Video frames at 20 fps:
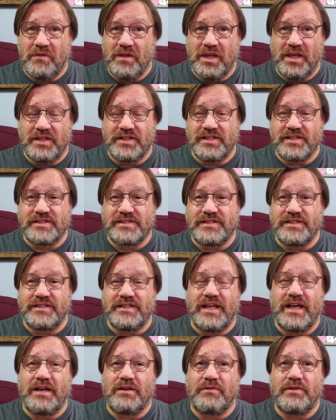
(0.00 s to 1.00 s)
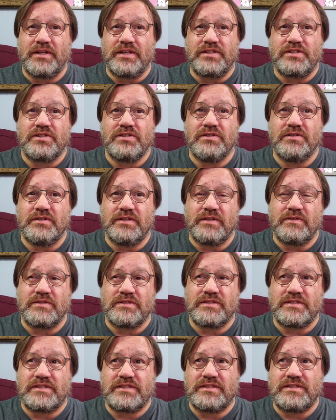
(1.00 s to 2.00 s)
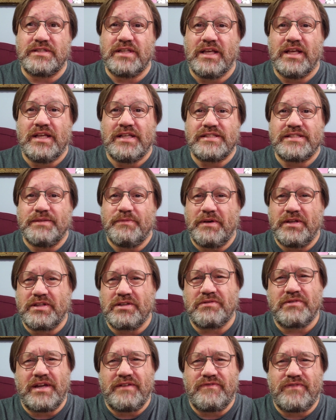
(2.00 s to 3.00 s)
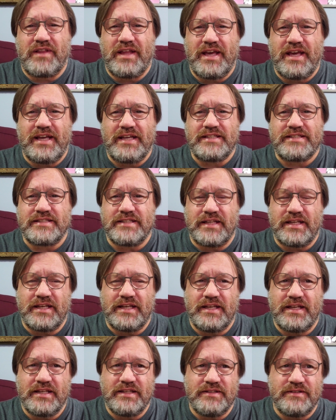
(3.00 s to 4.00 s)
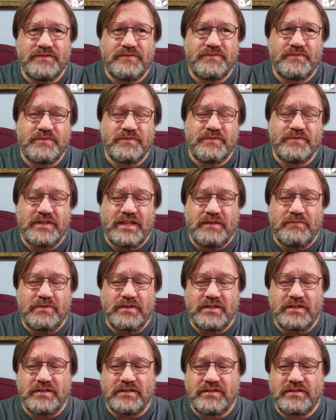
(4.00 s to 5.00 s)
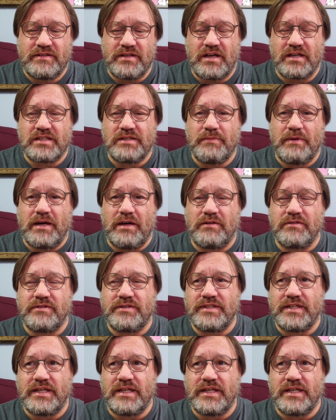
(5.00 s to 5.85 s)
It just did not ring true. And there was some other red flags, and they've been talked about.